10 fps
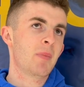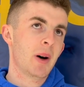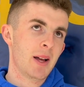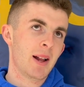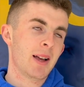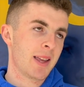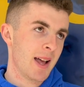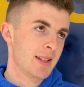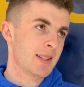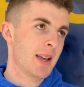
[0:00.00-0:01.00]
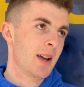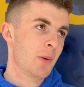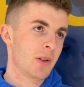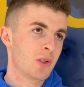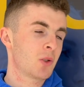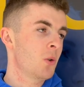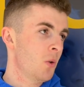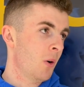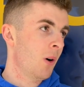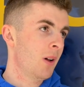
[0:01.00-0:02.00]
But I can say with
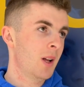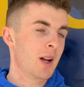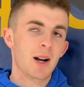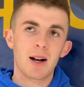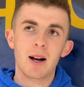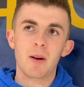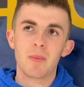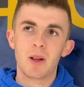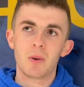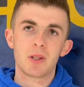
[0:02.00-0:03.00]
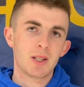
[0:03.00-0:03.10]
school, um, it was